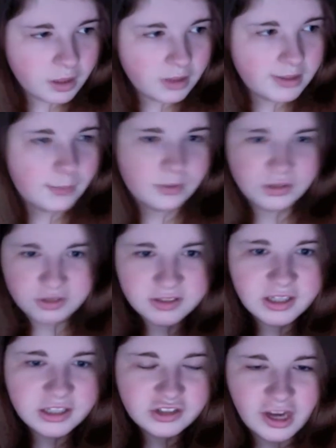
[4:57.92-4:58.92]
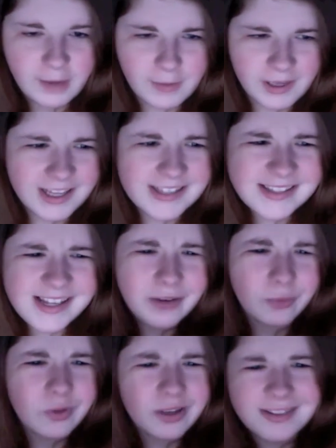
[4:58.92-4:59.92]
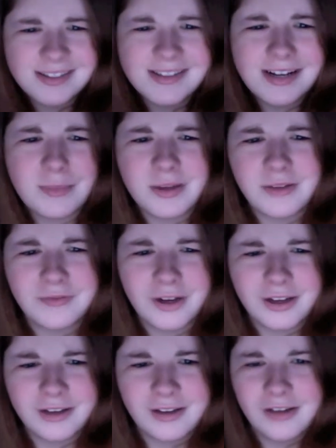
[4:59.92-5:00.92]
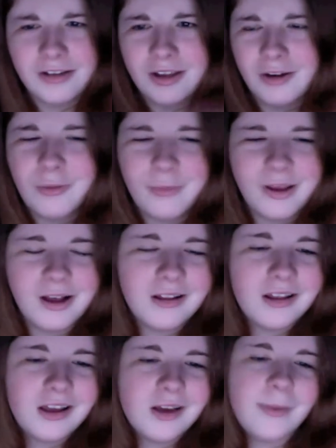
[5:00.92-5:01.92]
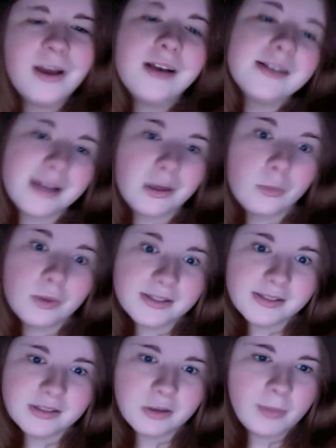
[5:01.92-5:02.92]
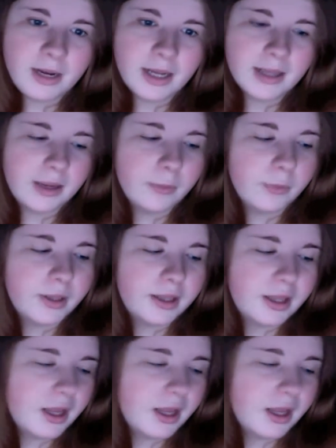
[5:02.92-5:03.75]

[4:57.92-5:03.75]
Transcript: that was slut shaming. He said it once. It's not a big fucking deal. You know, we all said it once and don't mean it. Like with